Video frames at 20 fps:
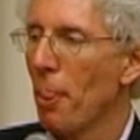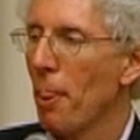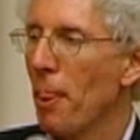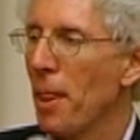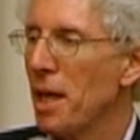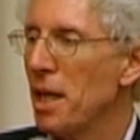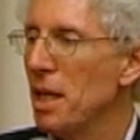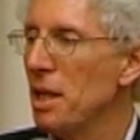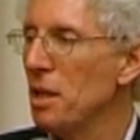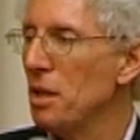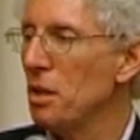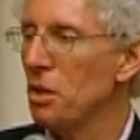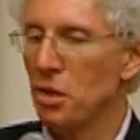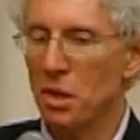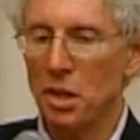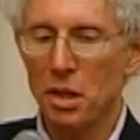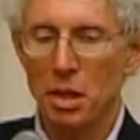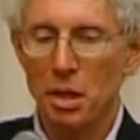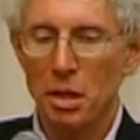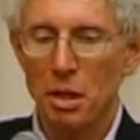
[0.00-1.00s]

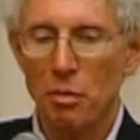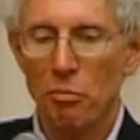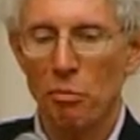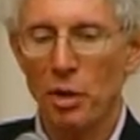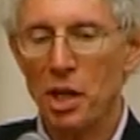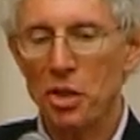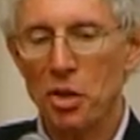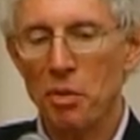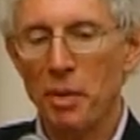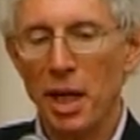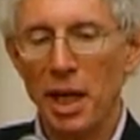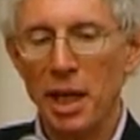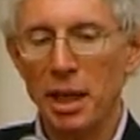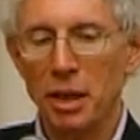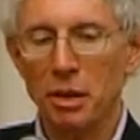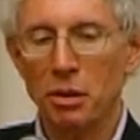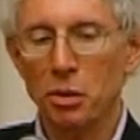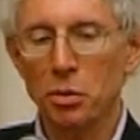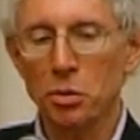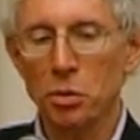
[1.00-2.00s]
His resume
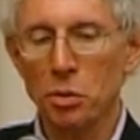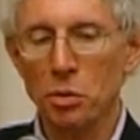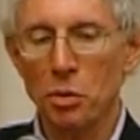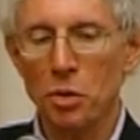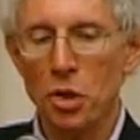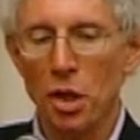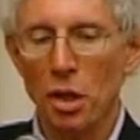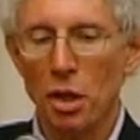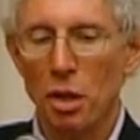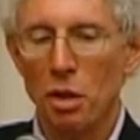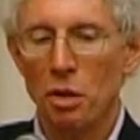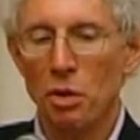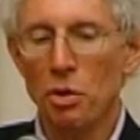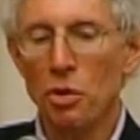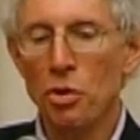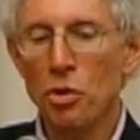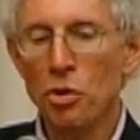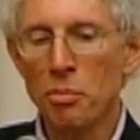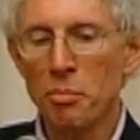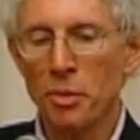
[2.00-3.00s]
includes
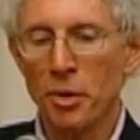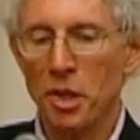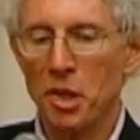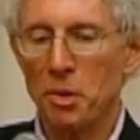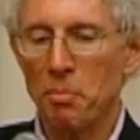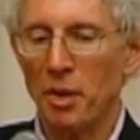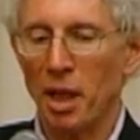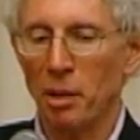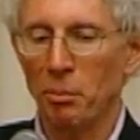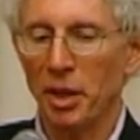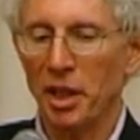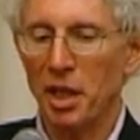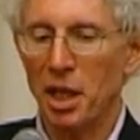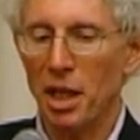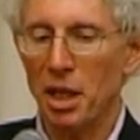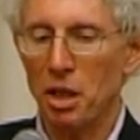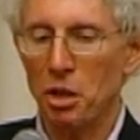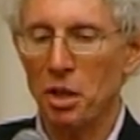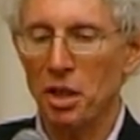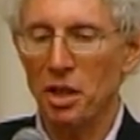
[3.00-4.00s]
numerous
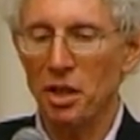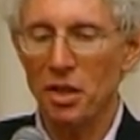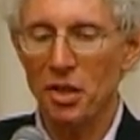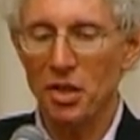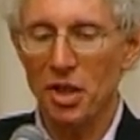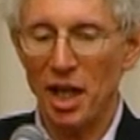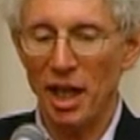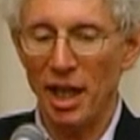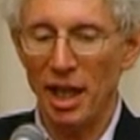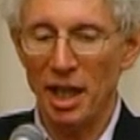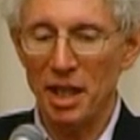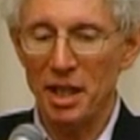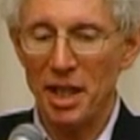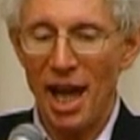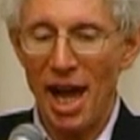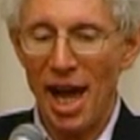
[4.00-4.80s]
publications and